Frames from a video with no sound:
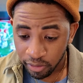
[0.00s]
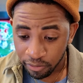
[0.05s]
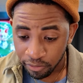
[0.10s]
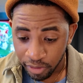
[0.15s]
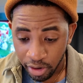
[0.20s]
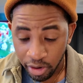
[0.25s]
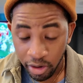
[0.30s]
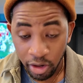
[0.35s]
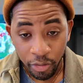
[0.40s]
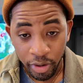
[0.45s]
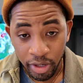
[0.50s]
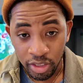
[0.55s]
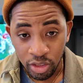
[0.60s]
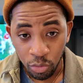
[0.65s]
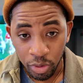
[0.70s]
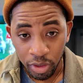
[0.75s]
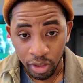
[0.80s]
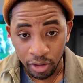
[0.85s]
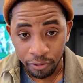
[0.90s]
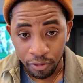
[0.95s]
Very crazy
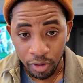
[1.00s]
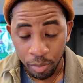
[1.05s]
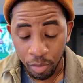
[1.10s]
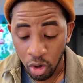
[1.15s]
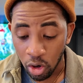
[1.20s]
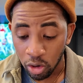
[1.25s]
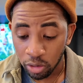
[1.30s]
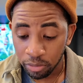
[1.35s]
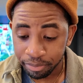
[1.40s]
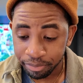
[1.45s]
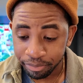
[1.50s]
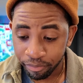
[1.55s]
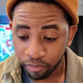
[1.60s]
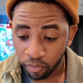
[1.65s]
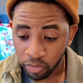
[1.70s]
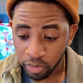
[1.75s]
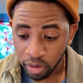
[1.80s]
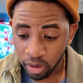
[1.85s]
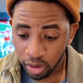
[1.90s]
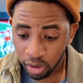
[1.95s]
week of football.
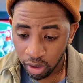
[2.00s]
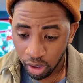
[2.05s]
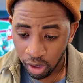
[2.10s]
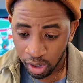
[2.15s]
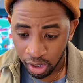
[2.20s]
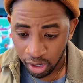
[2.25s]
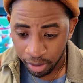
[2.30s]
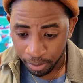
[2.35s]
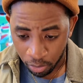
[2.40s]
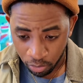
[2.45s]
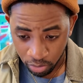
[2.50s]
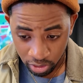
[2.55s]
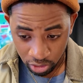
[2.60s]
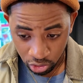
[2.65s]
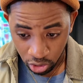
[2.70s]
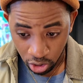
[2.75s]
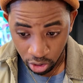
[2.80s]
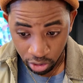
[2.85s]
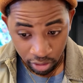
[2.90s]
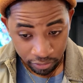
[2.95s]
I want to
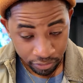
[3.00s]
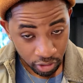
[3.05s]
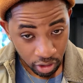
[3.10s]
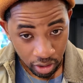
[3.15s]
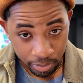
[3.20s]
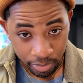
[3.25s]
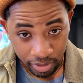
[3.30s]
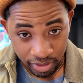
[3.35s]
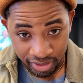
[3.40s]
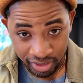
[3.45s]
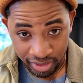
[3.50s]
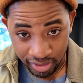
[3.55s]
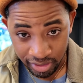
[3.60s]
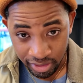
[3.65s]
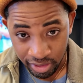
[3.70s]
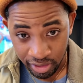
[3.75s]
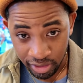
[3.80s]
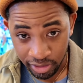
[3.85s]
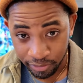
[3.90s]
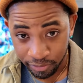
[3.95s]
start off talking about
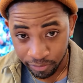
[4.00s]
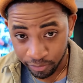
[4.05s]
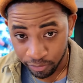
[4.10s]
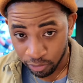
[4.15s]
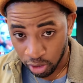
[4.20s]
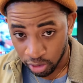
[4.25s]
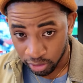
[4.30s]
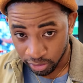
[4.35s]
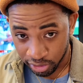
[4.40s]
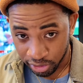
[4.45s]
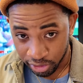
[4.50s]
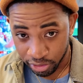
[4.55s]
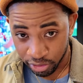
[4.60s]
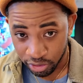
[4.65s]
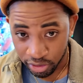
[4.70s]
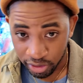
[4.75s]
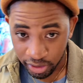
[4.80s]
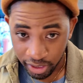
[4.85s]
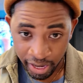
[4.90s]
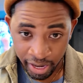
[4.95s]
Tennessee
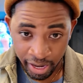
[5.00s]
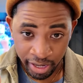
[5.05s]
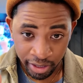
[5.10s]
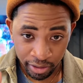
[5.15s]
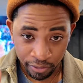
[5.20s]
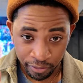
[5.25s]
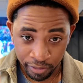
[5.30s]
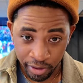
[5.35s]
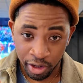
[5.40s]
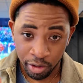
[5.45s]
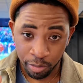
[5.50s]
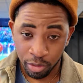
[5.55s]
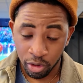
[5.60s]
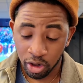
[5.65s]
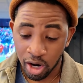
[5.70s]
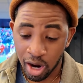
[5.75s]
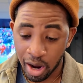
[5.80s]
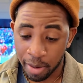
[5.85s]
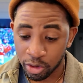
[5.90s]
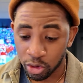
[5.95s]
Volunteers and the
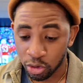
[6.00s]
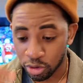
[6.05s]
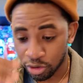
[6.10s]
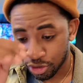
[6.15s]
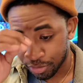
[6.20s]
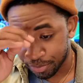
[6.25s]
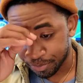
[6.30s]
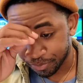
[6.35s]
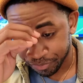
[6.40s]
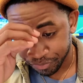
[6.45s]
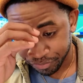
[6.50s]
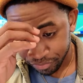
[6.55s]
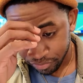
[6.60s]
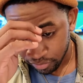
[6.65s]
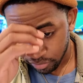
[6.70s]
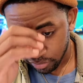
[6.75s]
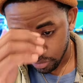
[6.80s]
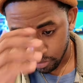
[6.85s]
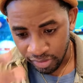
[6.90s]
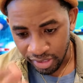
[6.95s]
Vanderbilt Commodores.
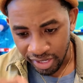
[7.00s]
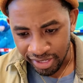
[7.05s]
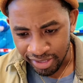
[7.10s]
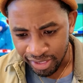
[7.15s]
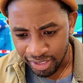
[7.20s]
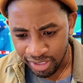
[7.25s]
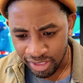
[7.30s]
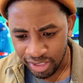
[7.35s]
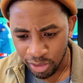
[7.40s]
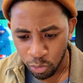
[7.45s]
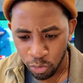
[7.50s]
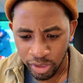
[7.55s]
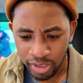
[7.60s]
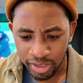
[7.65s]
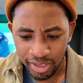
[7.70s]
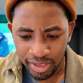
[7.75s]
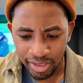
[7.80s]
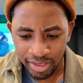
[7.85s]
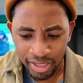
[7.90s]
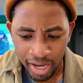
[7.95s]
Tennessee
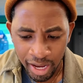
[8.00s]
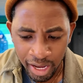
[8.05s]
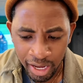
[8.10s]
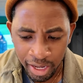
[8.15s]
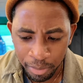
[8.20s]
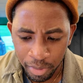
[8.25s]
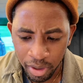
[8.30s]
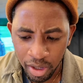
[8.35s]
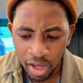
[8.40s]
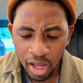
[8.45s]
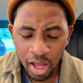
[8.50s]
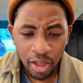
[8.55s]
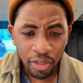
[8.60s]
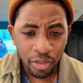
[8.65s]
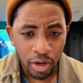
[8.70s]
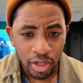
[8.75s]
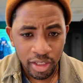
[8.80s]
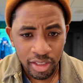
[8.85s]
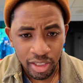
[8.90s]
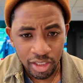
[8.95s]
wins this game
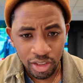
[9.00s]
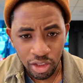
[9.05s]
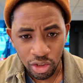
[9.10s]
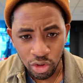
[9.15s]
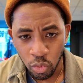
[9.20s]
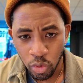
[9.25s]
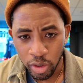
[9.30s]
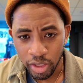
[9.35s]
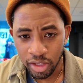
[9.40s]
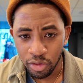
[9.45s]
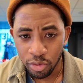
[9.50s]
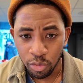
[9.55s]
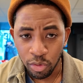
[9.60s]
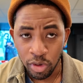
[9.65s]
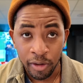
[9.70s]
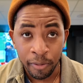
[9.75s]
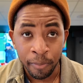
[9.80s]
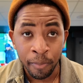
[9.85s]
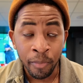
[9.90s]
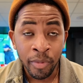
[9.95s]

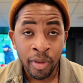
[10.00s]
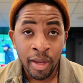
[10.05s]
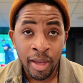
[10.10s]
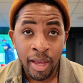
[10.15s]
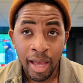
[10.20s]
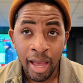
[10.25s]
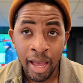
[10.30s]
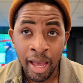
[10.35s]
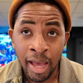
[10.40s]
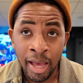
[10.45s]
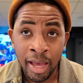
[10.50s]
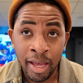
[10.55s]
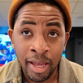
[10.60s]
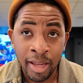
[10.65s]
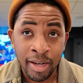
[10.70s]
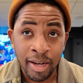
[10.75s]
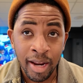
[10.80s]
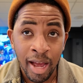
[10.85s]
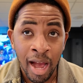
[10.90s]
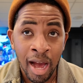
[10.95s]
36-23.
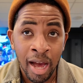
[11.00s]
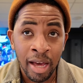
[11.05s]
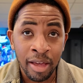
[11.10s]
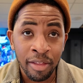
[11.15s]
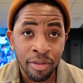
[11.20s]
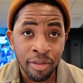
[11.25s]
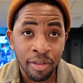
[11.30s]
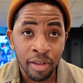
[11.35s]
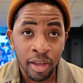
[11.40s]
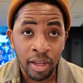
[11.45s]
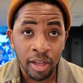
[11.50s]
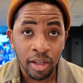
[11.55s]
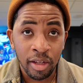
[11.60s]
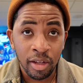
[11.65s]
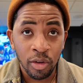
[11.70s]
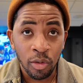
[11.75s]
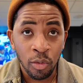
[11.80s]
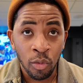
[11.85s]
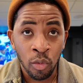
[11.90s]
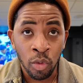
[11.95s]
And I think
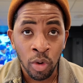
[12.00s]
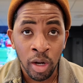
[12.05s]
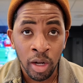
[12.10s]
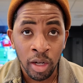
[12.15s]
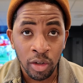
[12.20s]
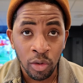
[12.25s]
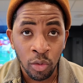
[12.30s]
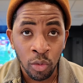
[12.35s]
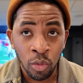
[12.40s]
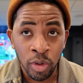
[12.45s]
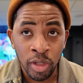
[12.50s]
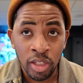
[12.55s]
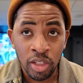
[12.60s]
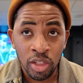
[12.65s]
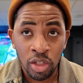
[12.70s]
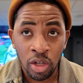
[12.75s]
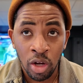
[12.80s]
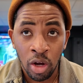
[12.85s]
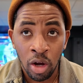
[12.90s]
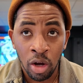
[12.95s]
what we
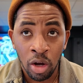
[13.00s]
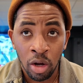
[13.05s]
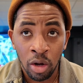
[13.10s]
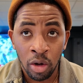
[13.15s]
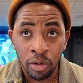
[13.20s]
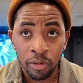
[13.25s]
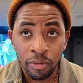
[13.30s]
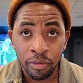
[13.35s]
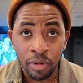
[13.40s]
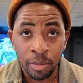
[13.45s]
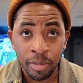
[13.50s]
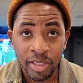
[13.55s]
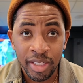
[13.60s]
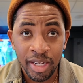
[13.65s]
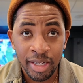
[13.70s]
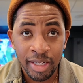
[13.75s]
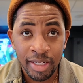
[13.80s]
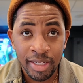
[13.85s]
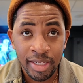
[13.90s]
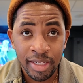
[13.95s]
saw from
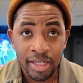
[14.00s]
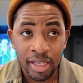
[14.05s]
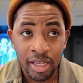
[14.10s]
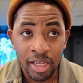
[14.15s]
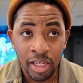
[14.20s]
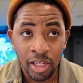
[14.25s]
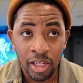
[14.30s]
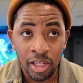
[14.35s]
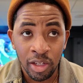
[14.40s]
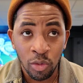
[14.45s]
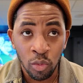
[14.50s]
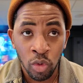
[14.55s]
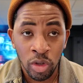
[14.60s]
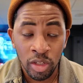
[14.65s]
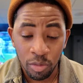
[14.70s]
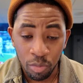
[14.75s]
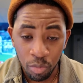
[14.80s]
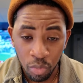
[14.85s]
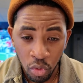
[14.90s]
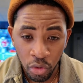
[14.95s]
Tennessee
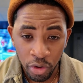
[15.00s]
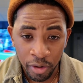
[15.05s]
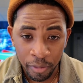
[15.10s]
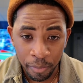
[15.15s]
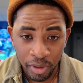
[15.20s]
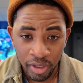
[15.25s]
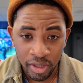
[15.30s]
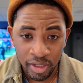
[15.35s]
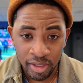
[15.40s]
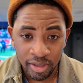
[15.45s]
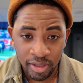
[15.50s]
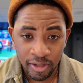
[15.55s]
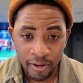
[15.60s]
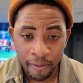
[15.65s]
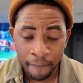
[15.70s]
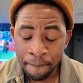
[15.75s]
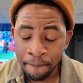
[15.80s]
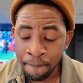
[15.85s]
was important because